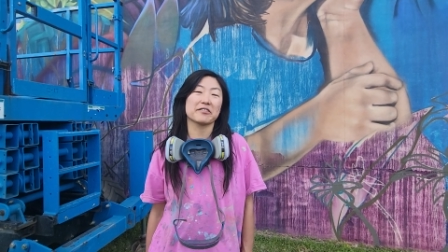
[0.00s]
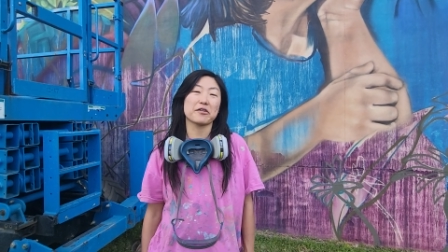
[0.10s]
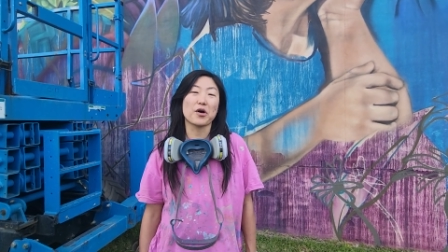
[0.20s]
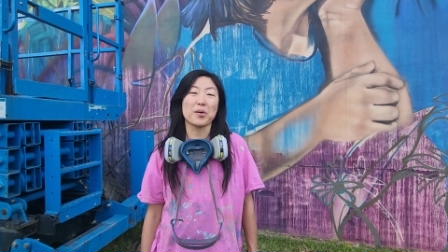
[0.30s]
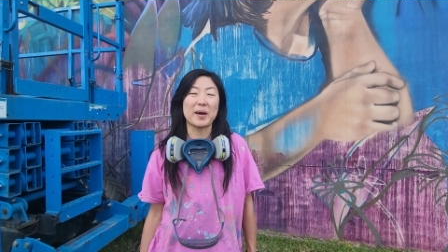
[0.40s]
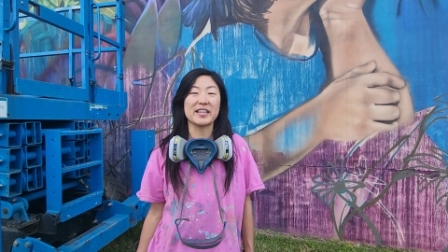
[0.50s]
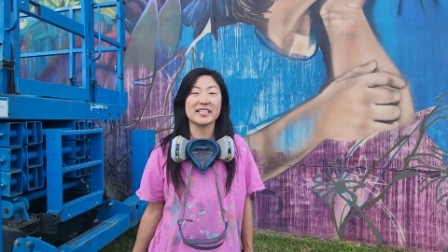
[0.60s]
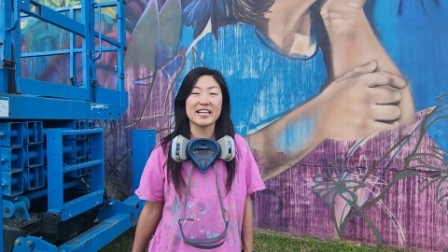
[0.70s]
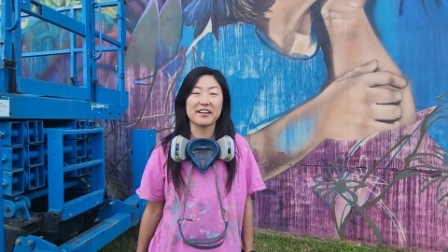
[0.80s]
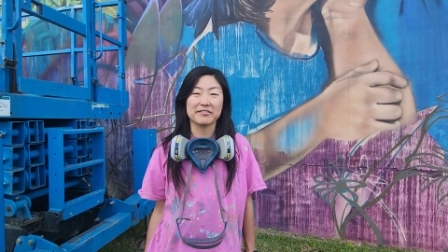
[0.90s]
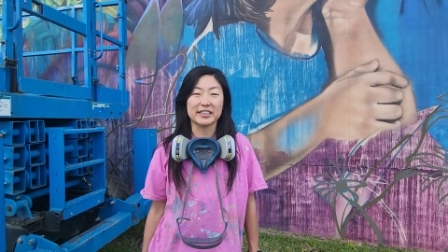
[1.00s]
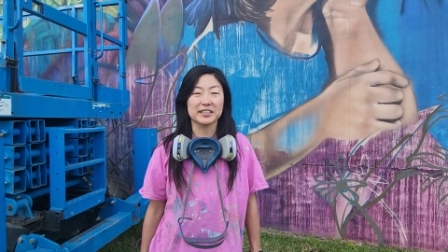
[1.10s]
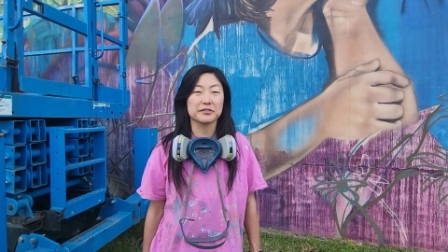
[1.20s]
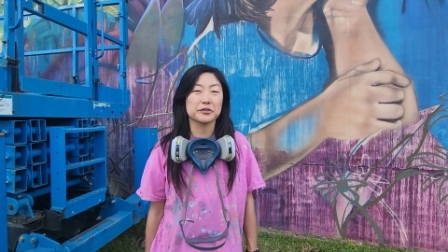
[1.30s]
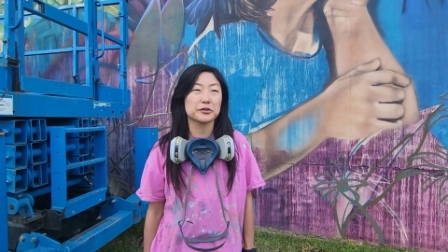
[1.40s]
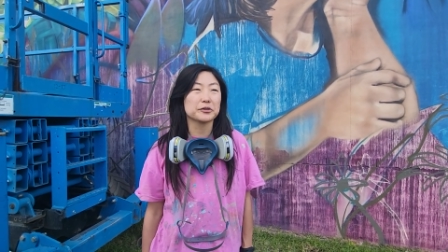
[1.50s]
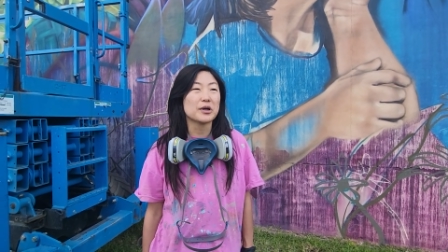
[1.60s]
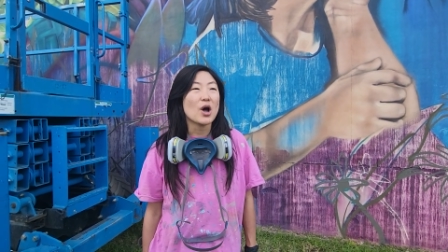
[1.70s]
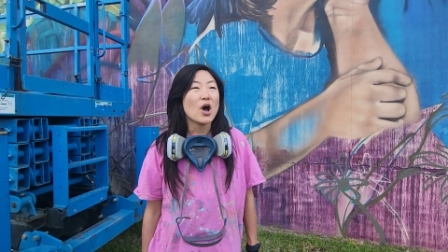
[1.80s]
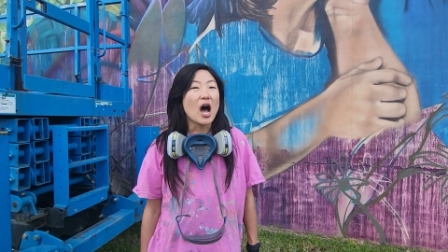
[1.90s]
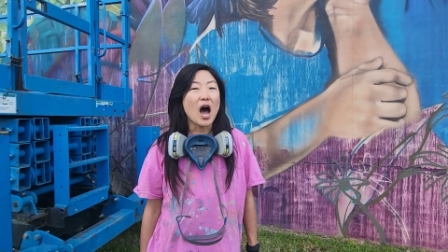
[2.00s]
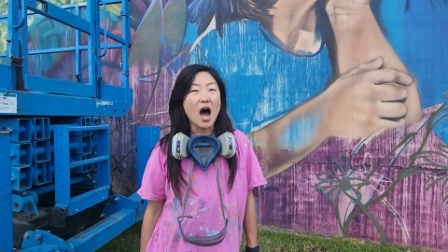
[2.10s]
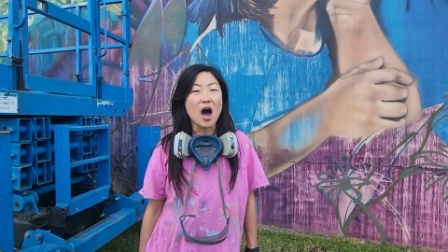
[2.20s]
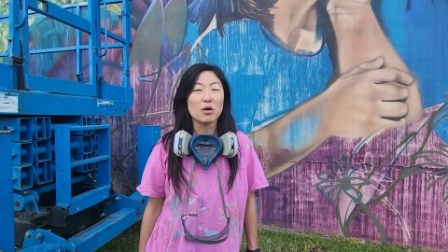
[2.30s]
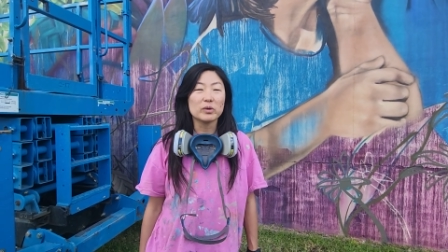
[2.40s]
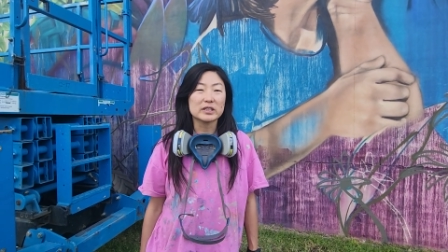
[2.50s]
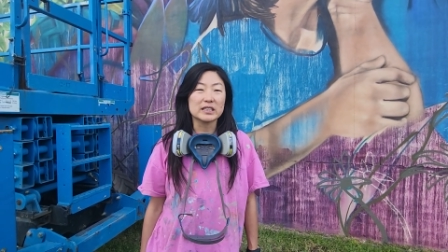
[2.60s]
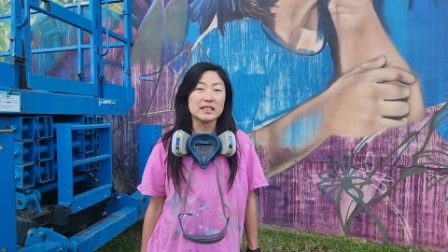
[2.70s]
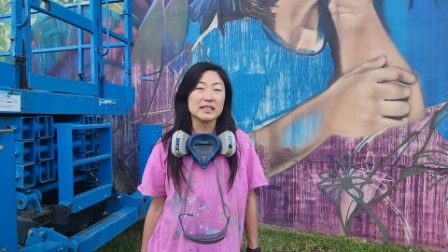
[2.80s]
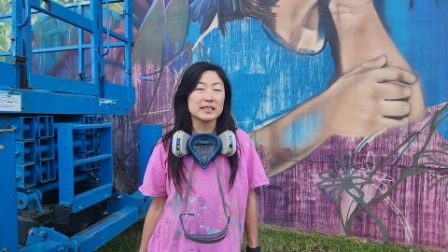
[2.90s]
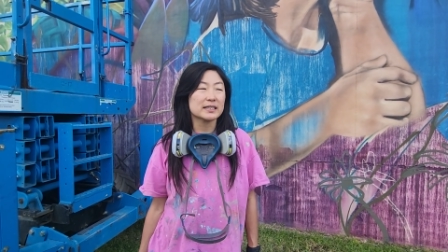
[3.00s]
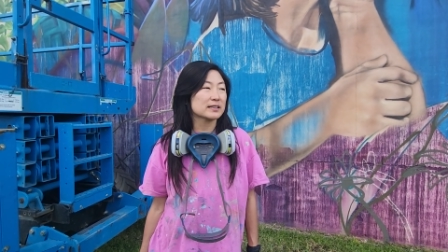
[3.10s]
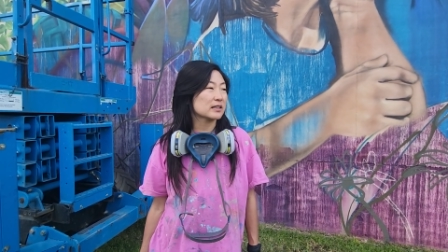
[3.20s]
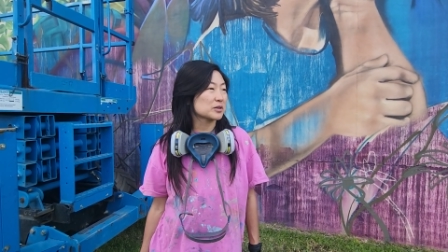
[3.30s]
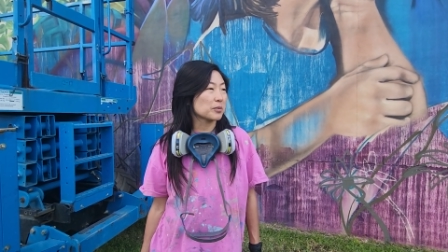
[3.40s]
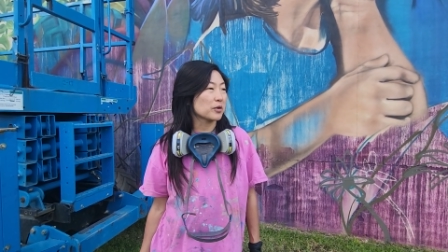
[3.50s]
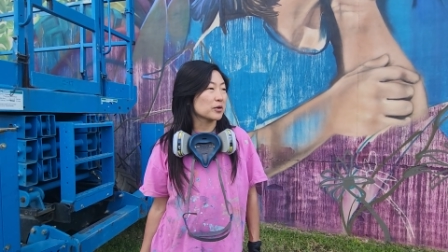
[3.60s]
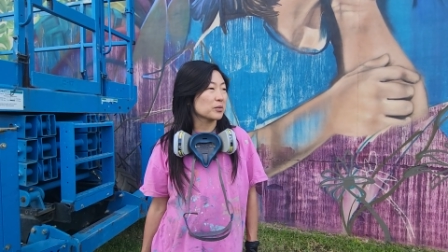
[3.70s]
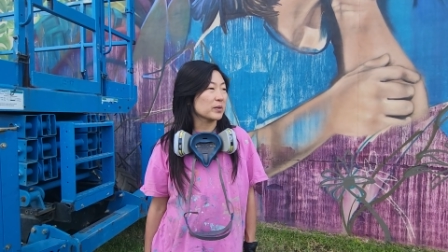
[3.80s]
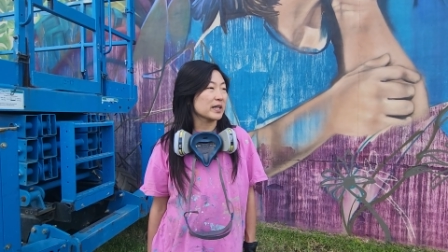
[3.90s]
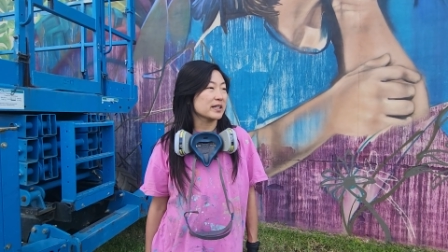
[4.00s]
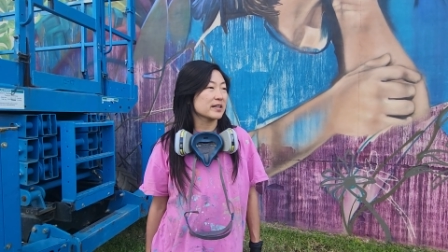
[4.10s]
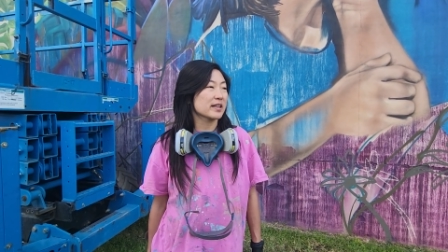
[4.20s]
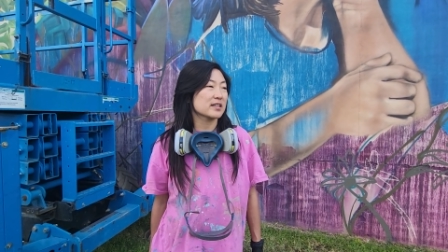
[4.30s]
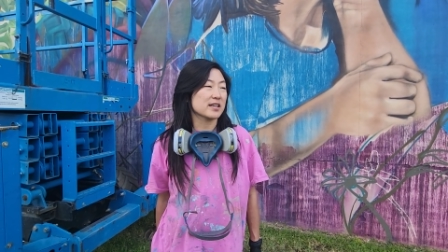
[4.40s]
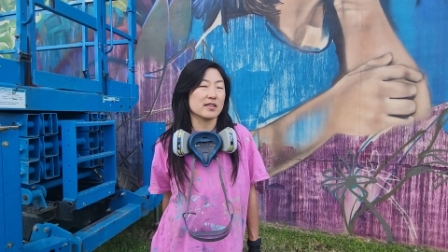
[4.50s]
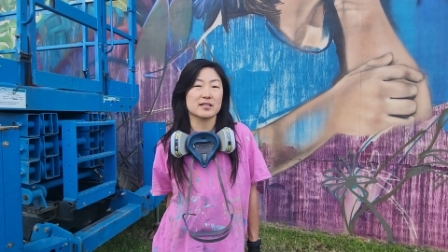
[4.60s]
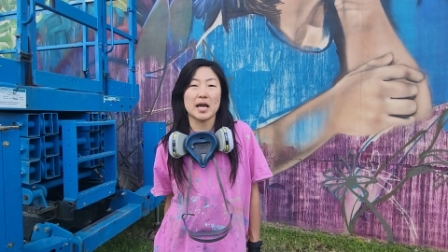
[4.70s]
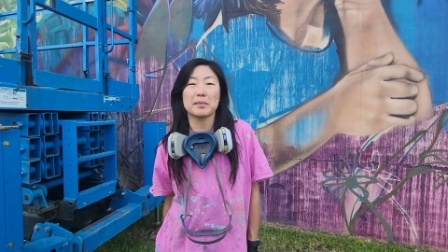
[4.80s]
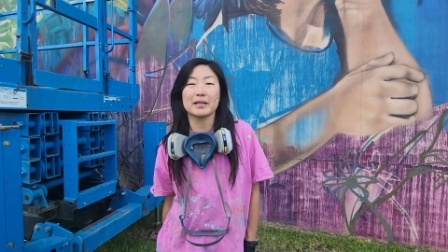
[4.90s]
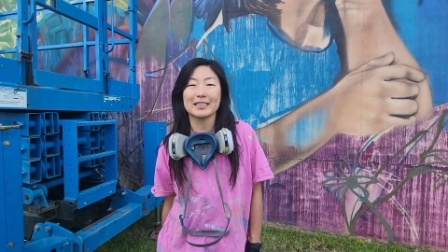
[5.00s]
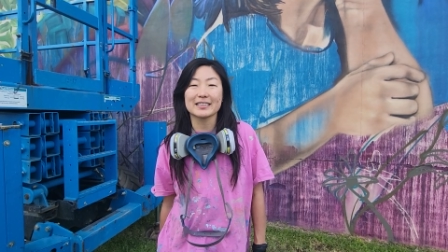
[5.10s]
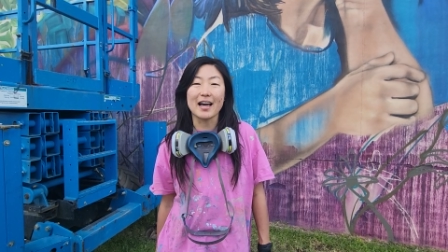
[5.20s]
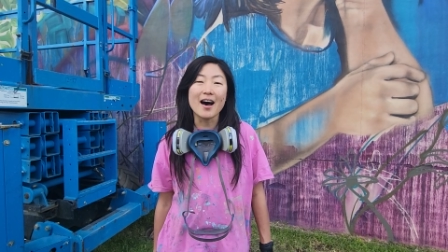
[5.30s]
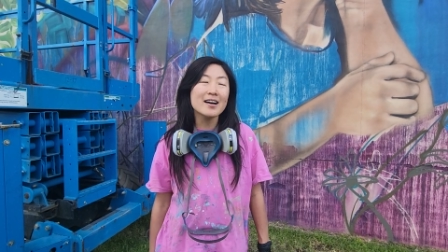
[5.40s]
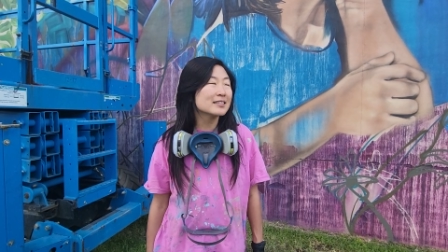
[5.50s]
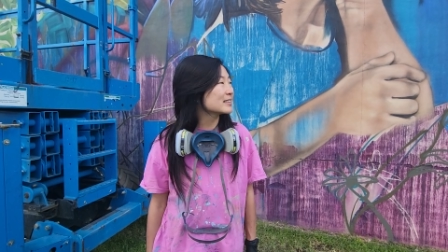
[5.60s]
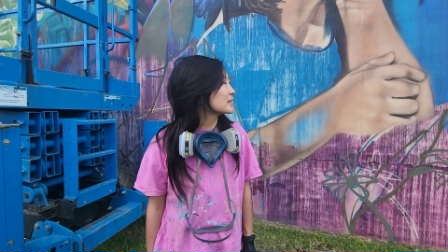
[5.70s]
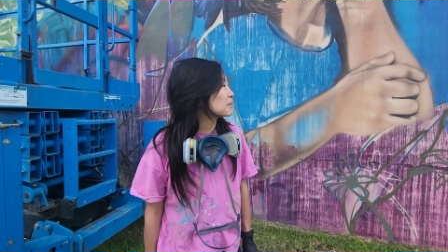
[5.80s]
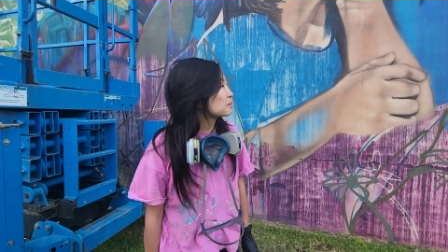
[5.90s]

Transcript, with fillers: for Paint the Town Festival uh, which is supported with Southern Tablelands Arts